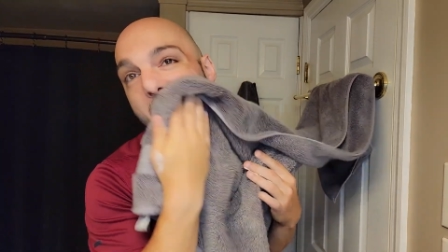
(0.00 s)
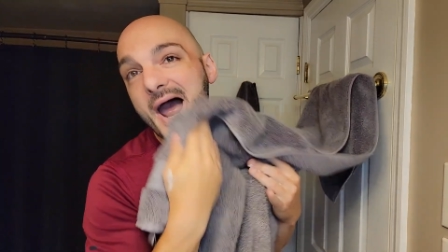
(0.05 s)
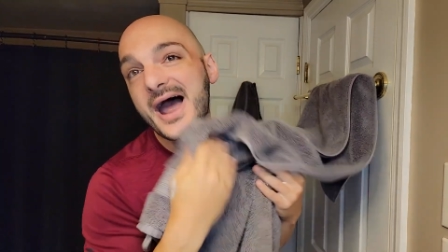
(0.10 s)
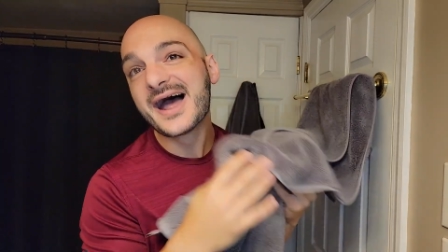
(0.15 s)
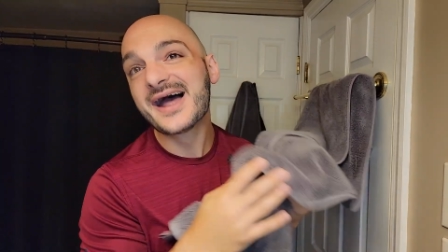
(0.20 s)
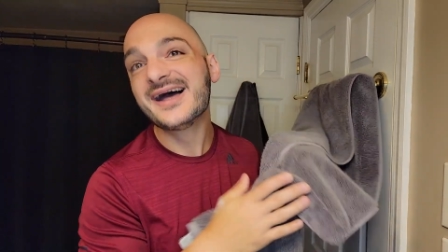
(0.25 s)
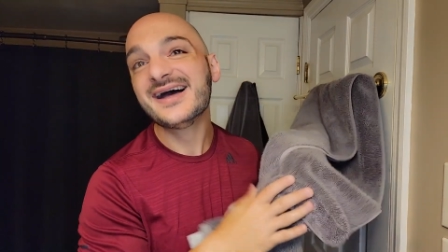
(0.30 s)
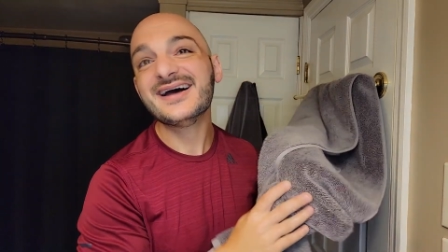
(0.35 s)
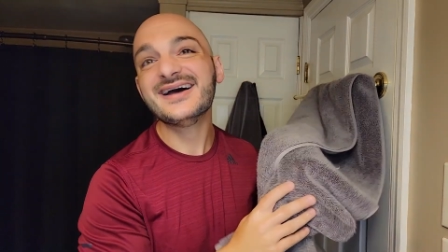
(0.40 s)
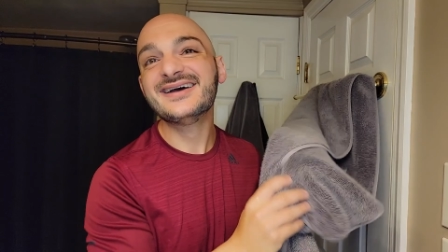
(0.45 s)

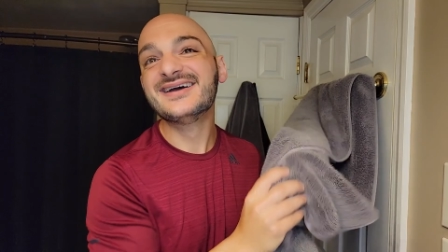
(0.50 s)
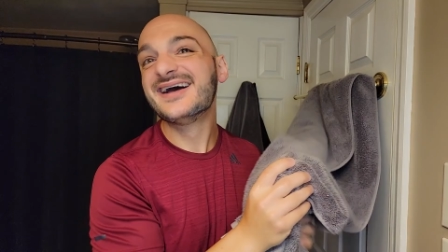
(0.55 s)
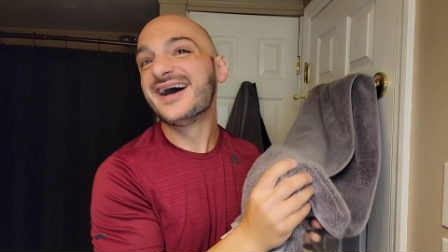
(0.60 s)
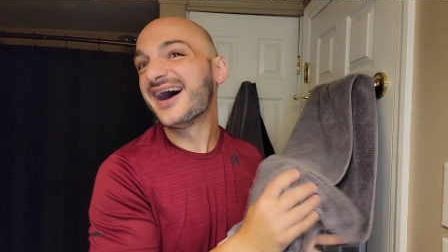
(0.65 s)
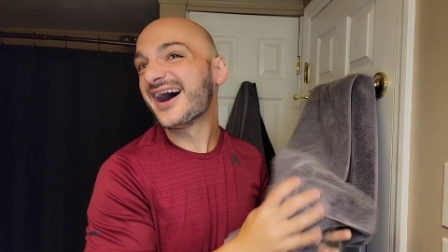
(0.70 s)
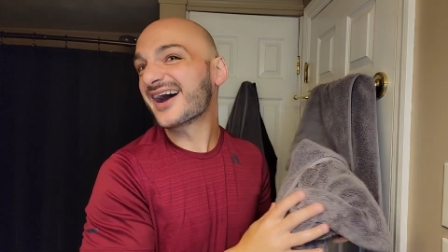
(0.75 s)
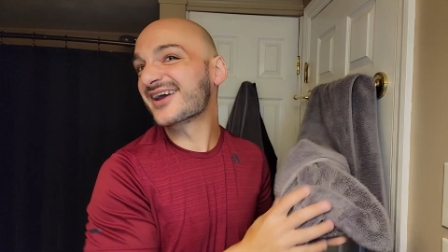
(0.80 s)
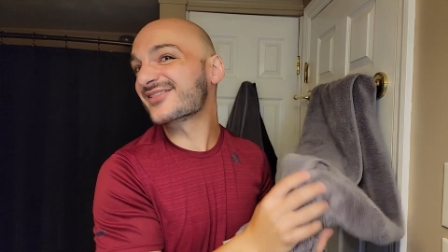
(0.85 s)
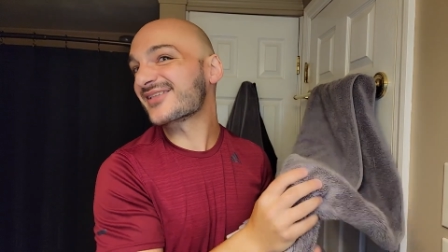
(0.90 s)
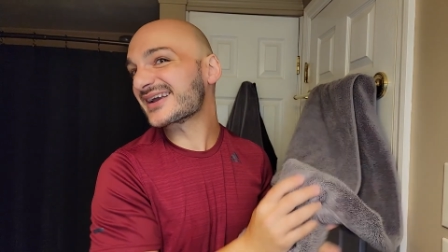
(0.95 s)

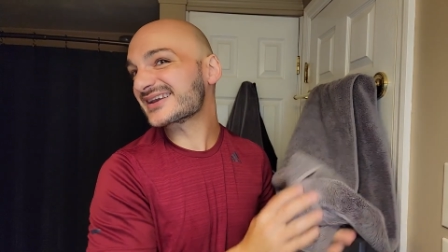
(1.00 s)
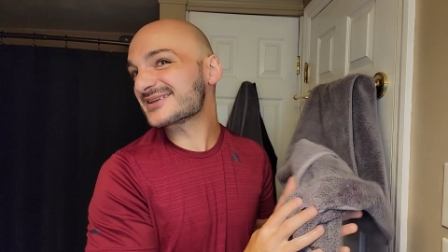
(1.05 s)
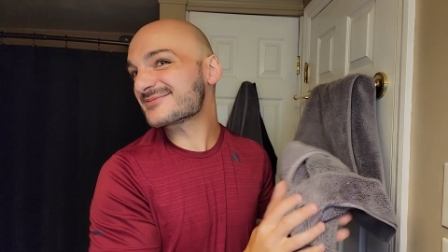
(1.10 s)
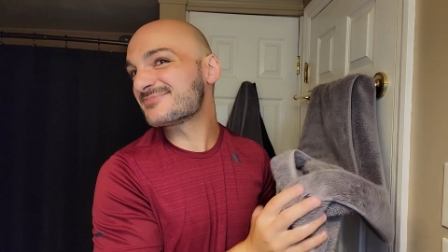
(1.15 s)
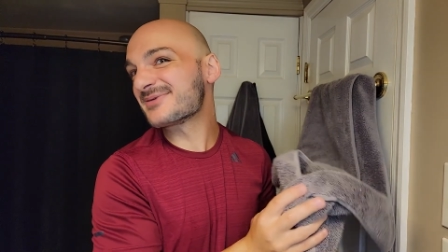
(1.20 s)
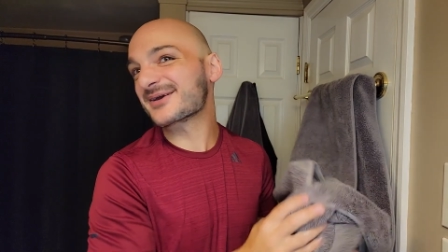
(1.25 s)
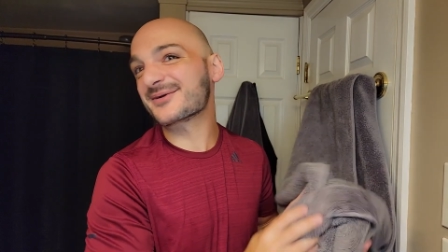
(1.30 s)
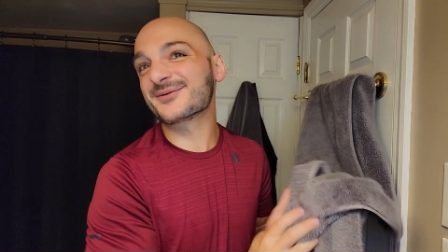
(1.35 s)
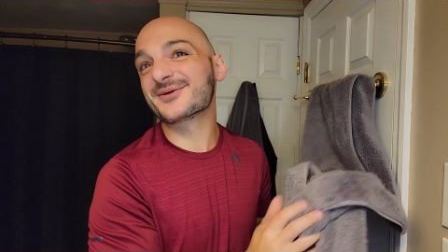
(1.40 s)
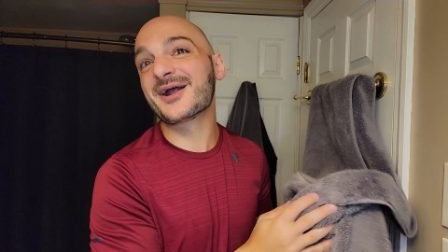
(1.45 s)
I'd like to
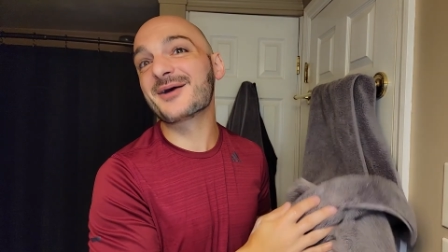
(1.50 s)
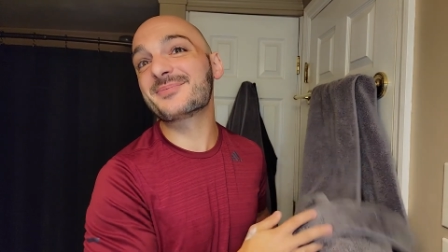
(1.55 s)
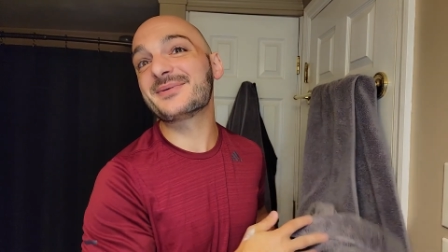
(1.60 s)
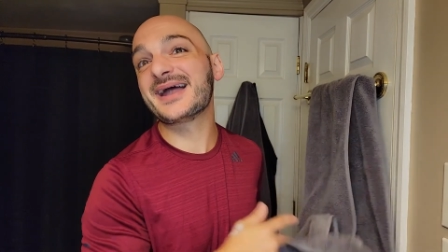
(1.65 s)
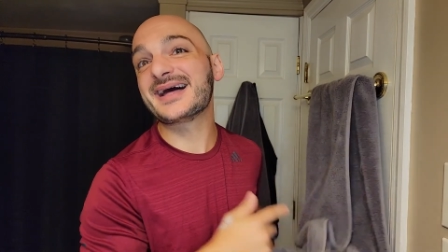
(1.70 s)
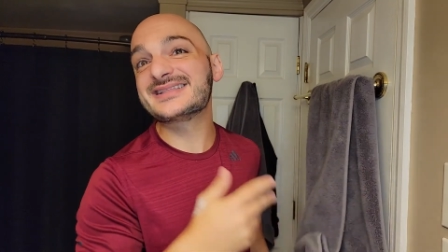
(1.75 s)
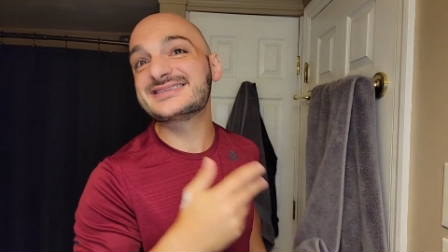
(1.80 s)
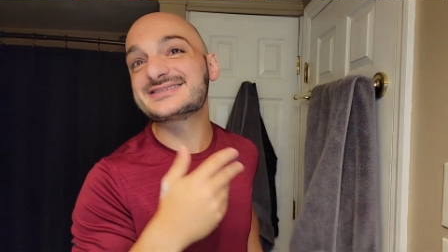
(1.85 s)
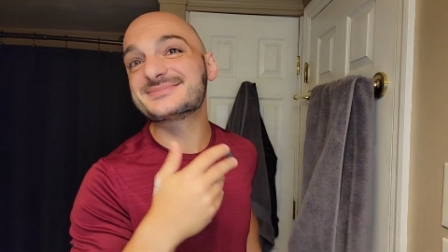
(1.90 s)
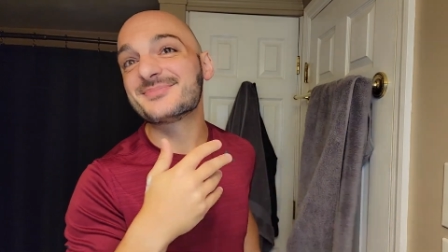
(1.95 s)
pick one up and
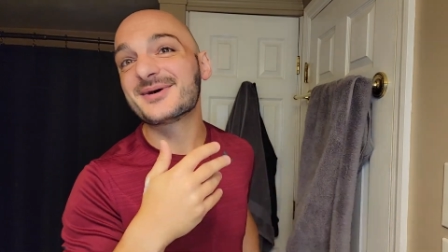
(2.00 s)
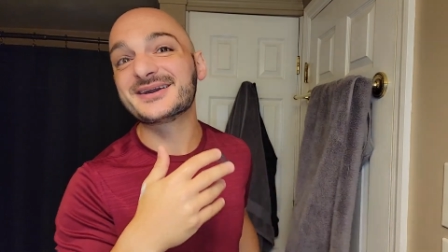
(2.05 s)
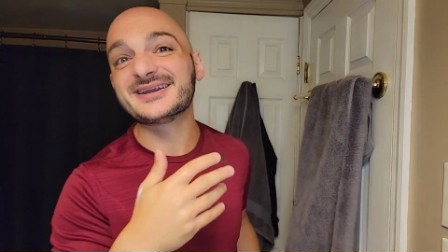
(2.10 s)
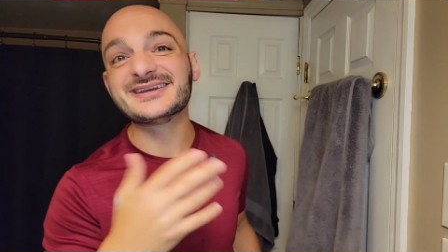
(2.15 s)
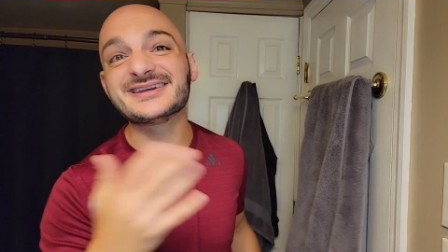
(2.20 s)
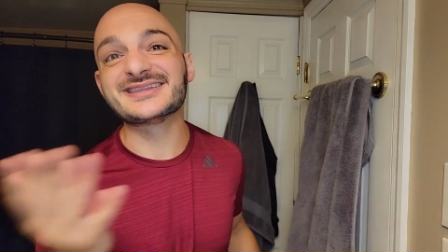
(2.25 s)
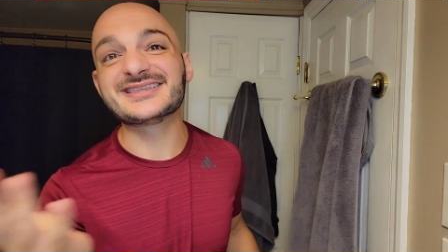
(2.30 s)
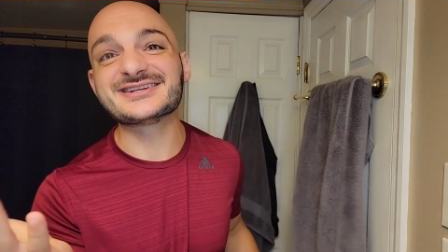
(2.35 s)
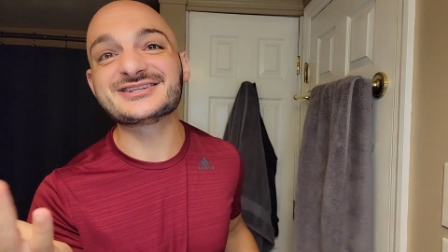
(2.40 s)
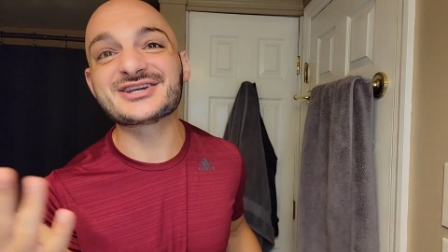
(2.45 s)
add some
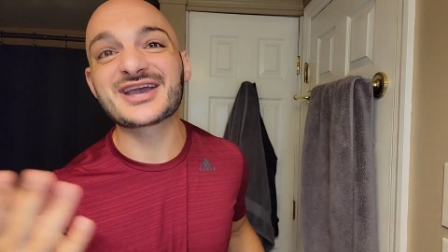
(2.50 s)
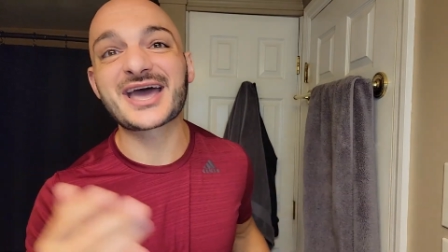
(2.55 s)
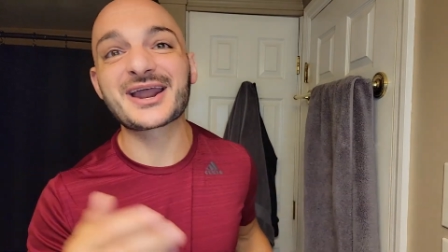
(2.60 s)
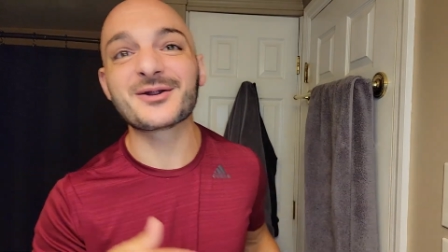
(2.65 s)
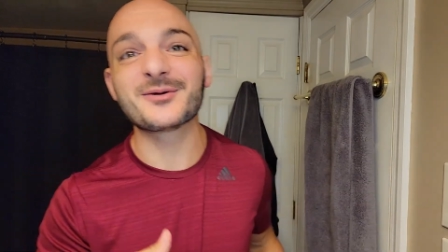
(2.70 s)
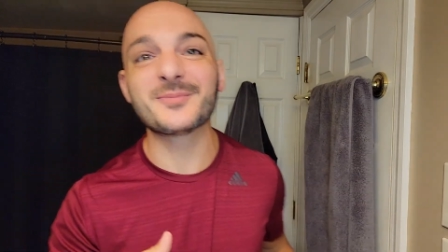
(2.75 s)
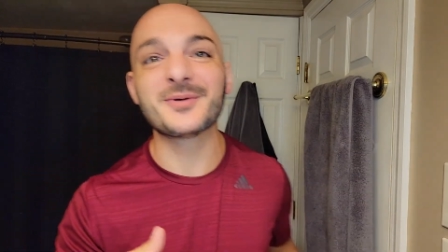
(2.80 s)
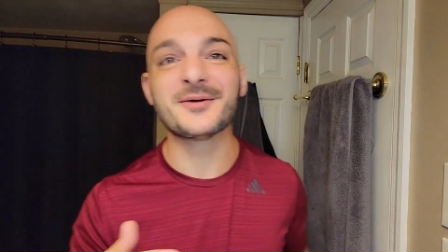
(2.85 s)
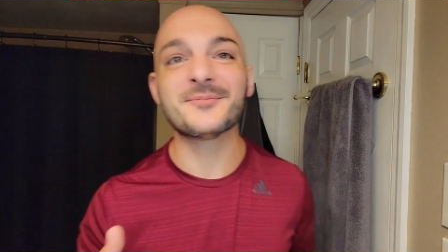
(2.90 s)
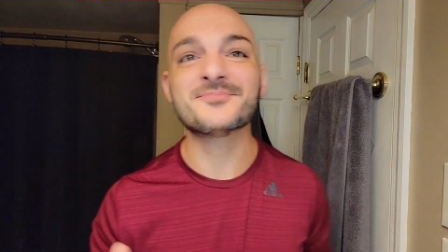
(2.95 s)
money to the
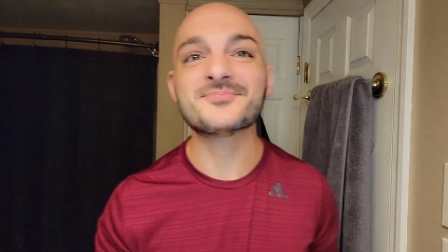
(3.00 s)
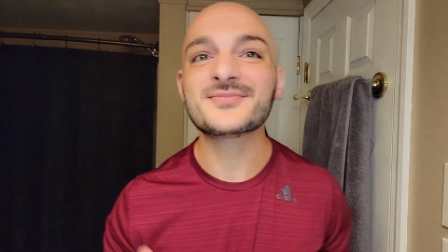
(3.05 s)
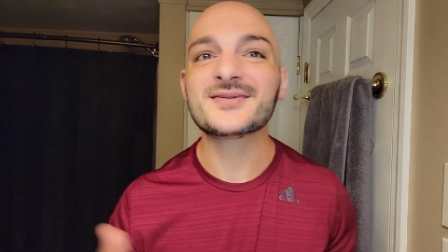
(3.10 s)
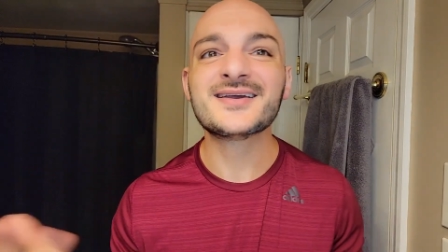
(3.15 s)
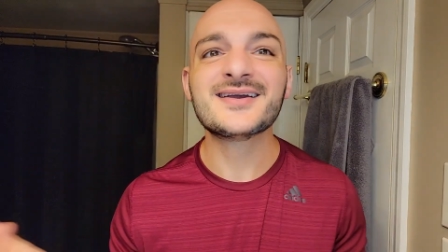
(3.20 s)
channel, but